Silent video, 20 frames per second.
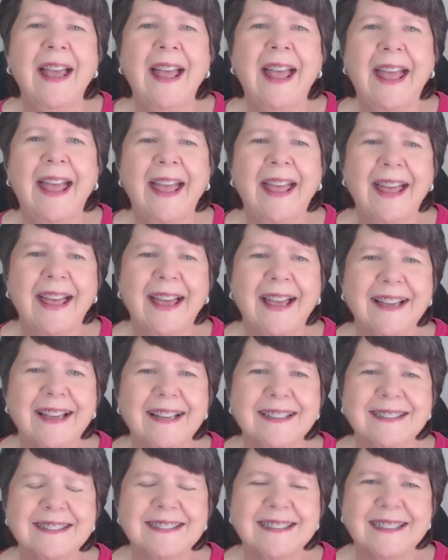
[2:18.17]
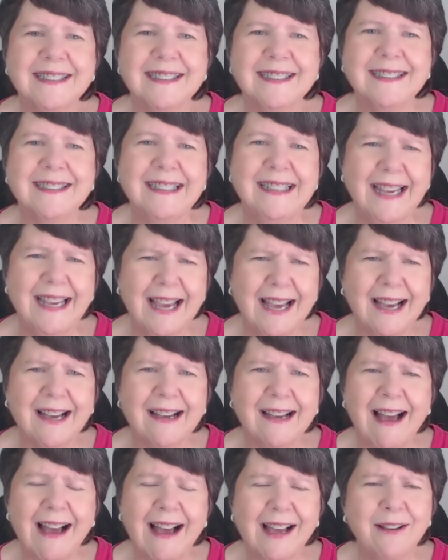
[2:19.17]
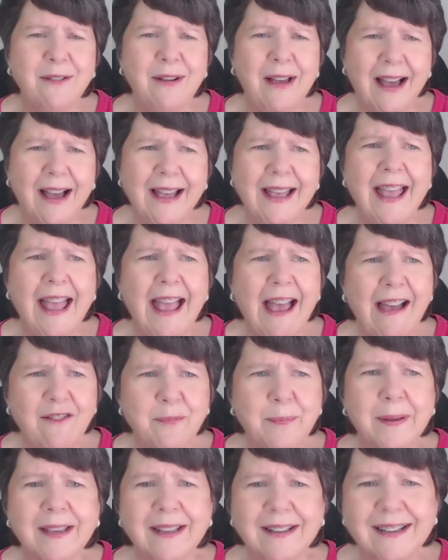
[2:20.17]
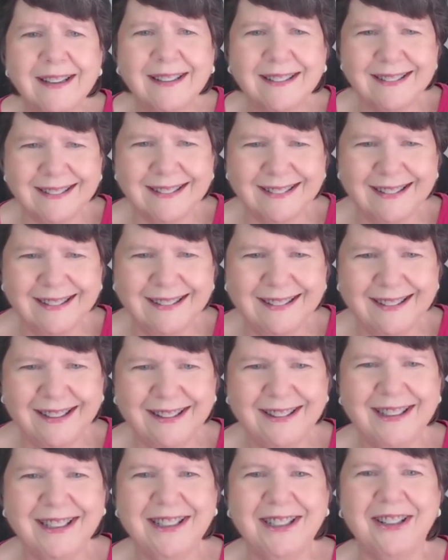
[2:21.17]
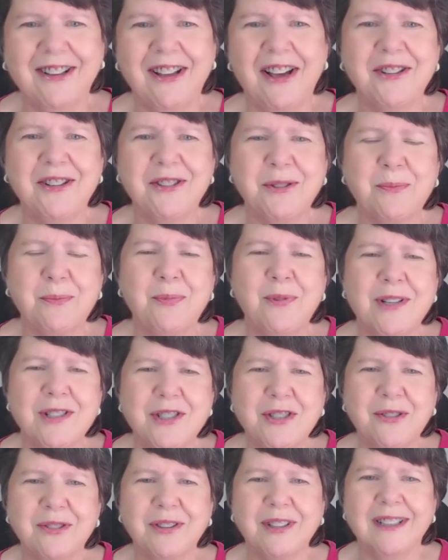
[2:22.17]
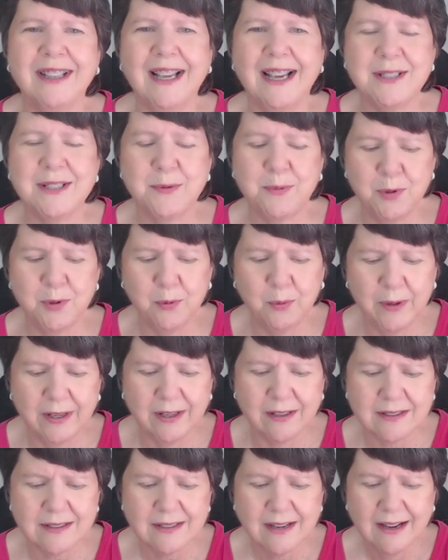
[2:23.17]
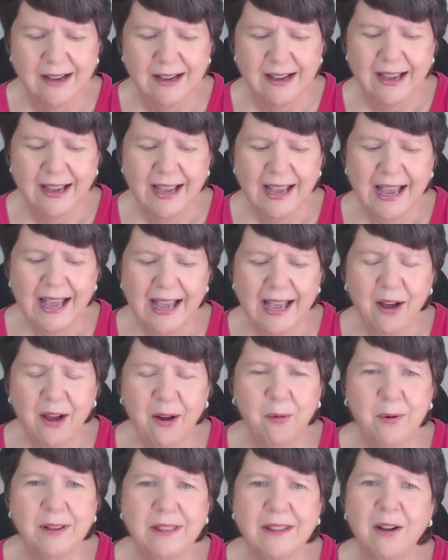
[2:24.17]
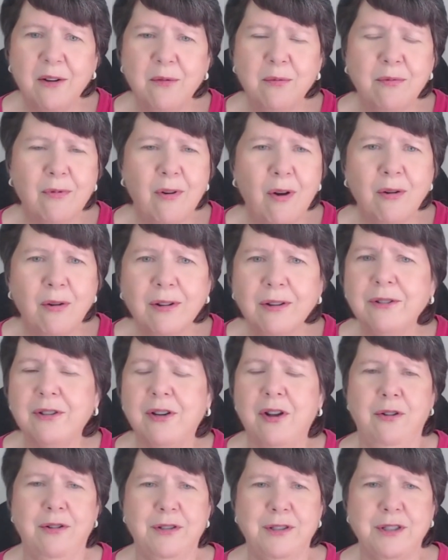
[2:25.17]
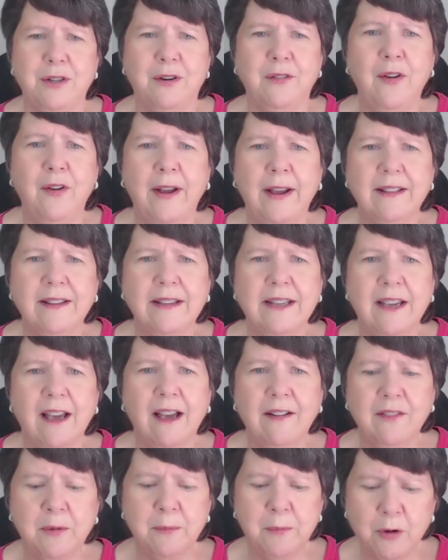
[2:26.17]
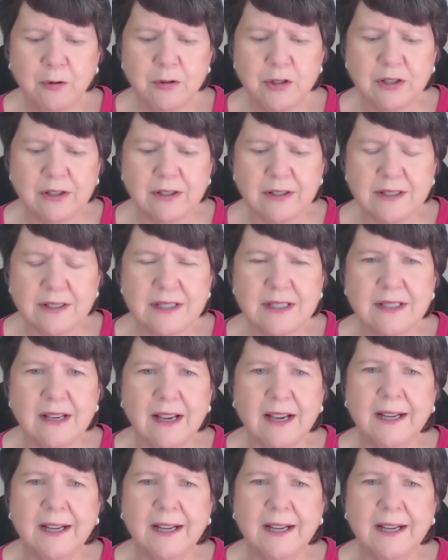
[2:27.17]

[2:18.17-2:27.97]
And I have been a little under pressure the last few weeks with a roller coaster, frankly, of emotions.